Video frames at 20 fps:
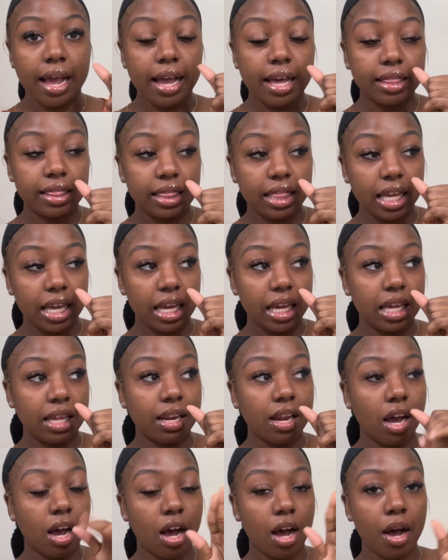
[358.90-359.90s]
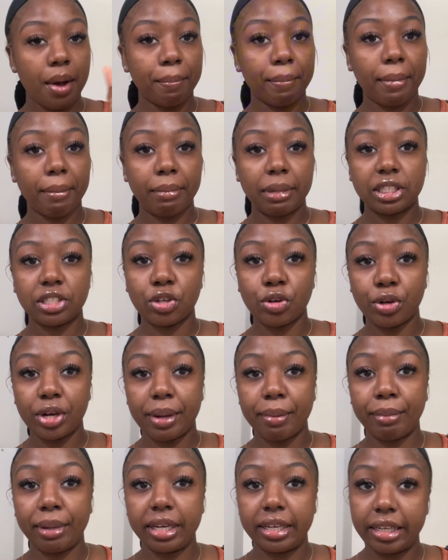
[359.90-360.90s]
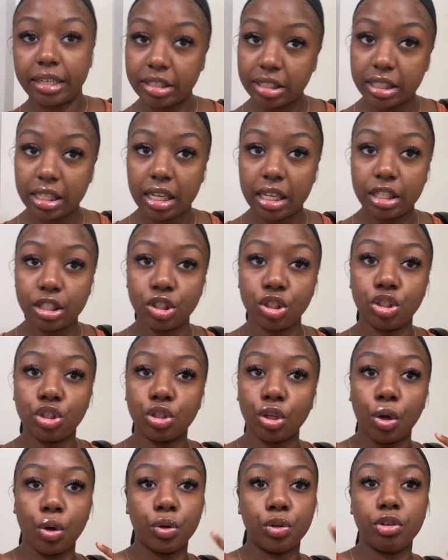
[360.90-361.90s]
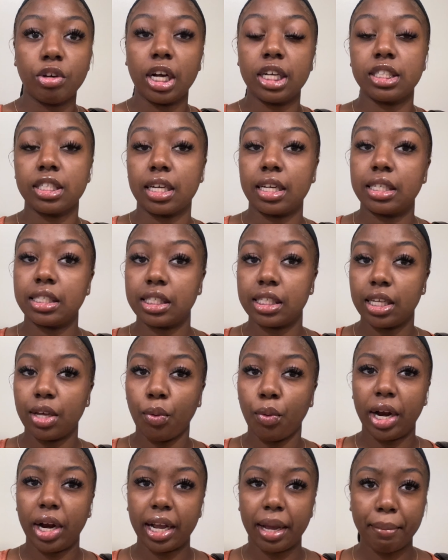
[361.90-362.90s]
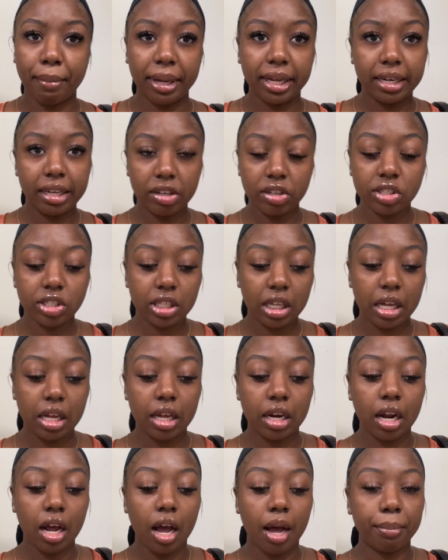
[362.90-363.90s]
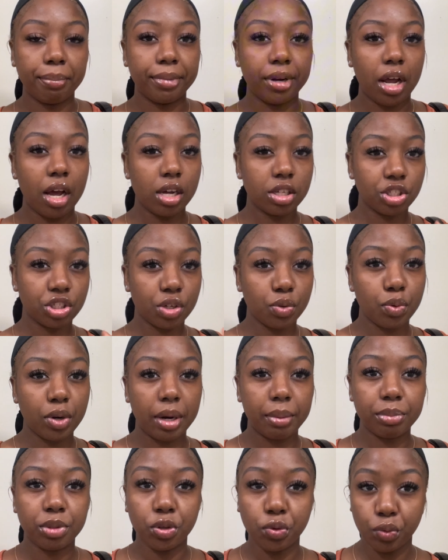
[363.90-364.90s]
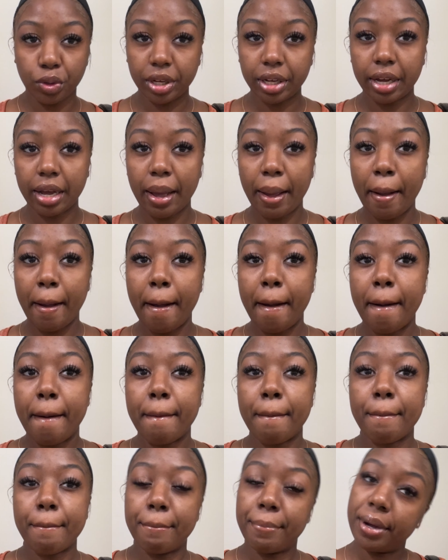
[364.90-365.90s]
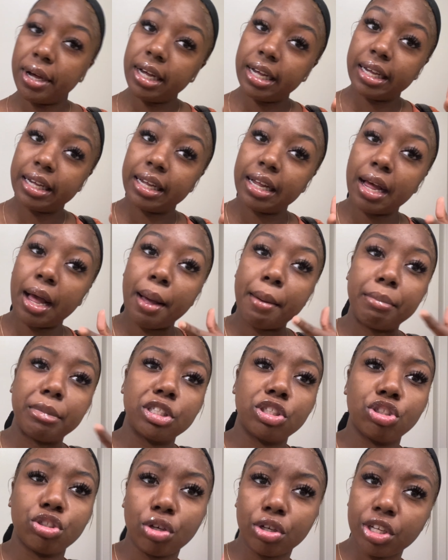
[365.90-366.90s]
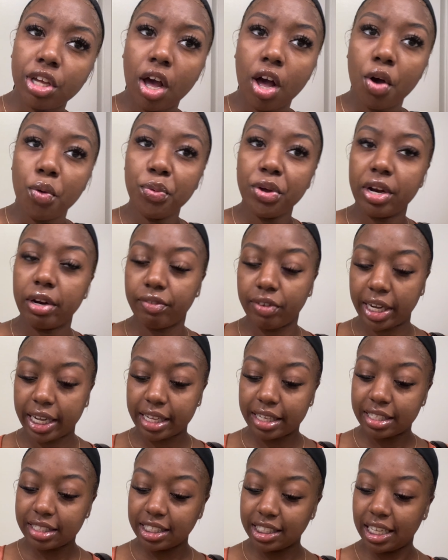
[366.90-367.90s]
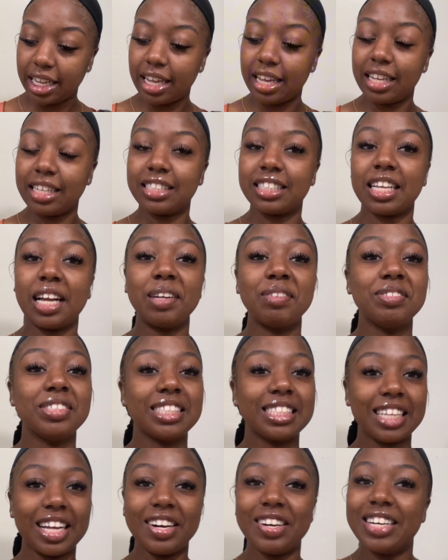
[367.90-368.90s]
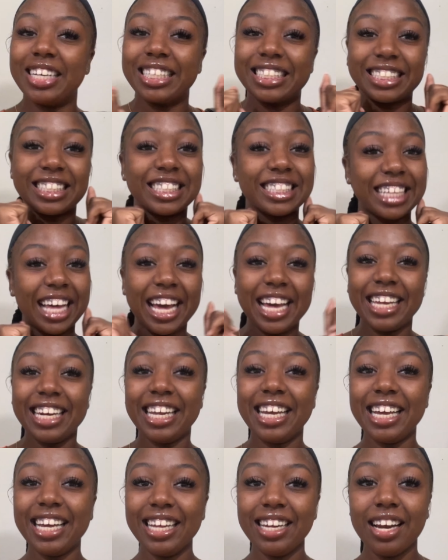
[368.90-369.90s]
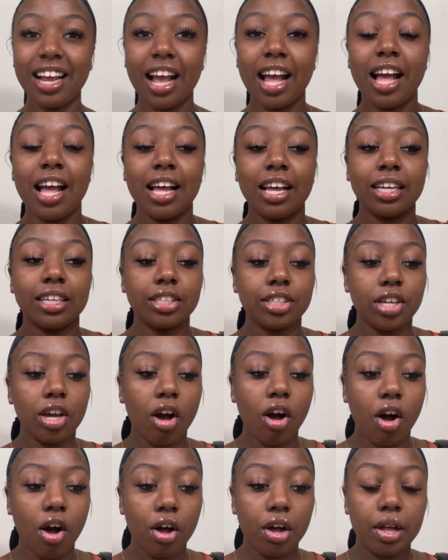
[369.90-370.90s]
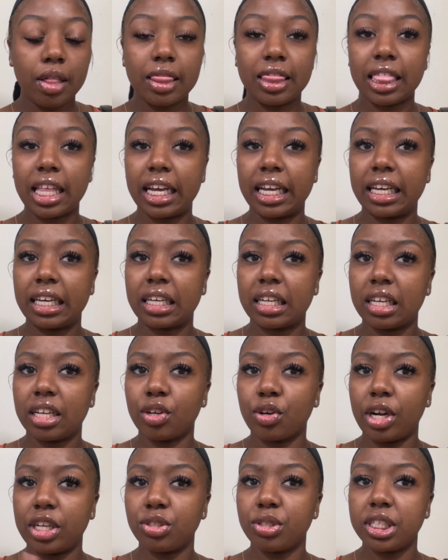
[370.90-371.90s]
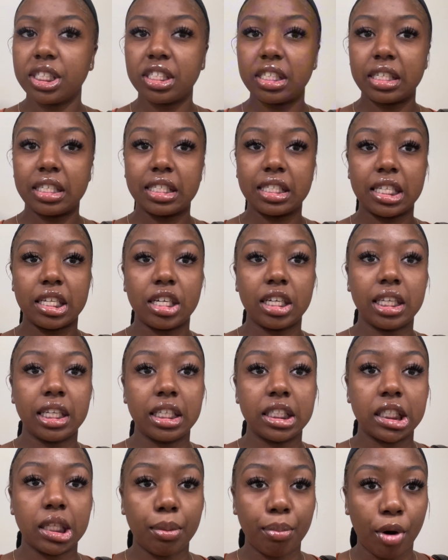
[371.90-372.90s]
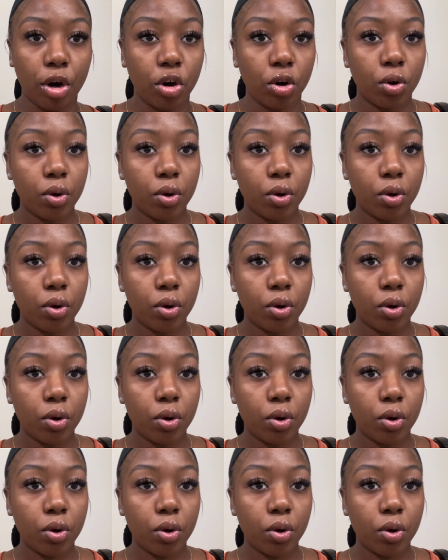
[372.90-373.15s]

and then um, I'm about to go get my nails done so you guys are gonna see get my nails done I'm not sure what I'm doing but I'm gonna show y'all whenever I get the chance I'm so excited y'all like graduation is literally tomorrow